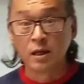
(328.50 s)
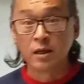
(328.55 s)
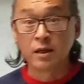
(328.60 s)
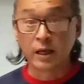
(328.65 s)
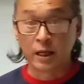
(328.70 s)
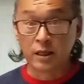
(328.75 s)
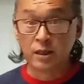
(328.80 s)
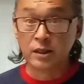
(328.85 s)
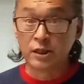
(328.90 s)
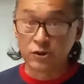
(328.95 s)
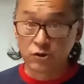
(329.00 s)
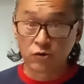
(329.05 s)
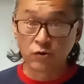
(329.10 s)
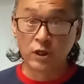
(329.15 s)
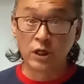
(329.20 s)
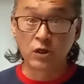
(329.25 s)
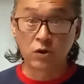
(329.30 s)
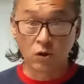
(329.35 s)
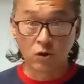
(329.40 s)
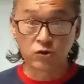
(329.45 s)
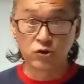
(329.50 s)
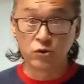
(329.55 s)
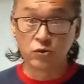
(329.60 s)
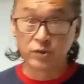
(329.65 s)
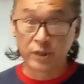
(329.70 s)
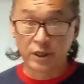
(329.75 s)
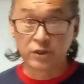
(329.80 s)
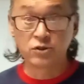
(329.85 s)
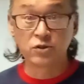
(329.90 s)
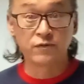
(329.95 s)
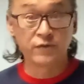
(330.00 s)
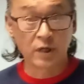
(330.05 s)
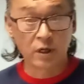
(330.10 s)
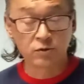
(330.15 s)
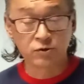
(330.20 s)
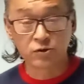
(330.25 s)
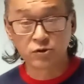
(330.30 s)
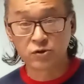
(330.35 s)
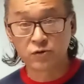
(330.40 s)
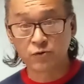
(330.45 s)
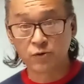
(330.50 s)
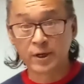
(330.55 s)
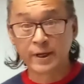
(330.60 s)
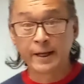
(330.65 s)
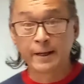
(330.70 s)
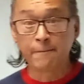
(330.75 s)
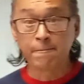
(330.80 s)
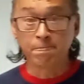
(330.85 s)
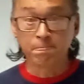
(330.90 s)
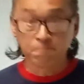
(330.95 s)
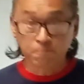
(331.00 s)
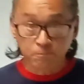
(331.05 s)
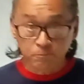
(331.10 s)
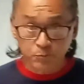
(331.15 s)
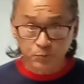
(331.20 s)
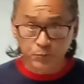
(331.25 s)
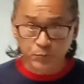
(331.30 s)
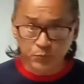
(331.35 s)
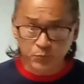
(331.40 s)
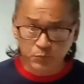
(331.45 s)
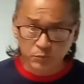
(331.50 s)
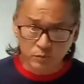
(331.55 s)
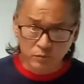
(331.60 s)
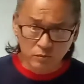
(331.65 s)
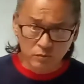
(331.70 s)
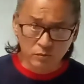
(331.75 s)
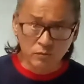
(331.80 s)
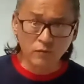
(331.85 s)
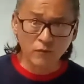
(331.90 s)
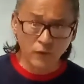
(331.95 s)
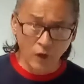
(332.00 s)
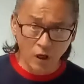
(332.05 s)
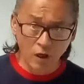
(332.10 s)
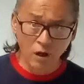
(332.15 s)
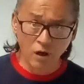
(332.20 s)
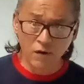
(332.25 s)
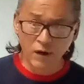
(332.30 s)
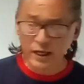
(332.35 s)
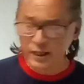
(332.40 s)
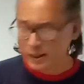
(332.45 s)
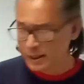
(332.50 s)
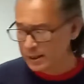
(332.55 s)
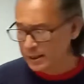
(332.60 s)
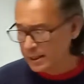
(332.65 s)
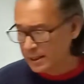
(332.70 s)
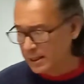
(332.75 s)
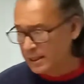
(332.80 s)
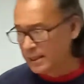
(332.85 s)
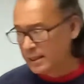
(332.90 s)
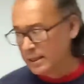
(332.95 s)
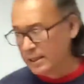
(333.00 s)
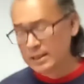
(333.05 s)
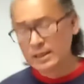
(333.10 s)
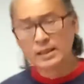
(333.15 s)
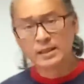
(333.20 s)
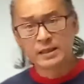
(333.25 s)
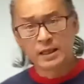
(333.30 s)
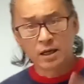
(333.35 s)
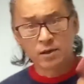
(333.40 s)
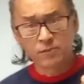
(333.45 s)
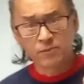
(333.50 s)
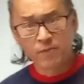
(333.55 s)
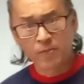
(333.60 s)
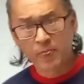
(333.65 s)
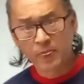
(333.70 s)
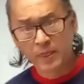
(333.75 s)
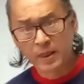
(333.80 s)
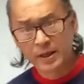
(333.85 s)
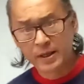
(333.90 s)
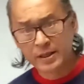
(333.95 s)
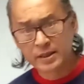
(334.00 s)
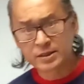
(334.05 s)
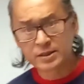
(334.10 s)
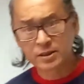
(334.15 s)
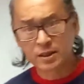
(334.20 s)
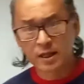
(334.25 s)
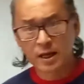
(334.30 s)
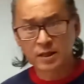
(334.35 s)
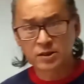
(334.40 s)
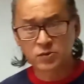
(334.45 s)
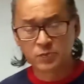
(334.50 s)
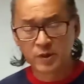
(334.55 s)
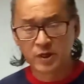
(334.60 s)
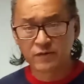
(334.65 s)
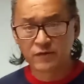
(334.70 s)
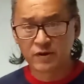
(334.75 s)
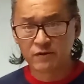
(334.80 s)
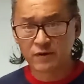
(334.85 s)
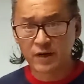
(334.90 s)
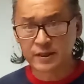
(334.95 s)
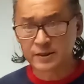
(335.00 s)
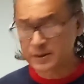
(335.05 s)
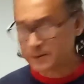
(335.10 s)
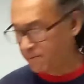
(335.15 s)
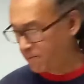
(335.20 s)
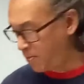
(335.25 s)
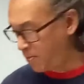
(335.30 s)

can literally cost you tens of thousands of ringgit. All right? Now, here's the last bit of advice.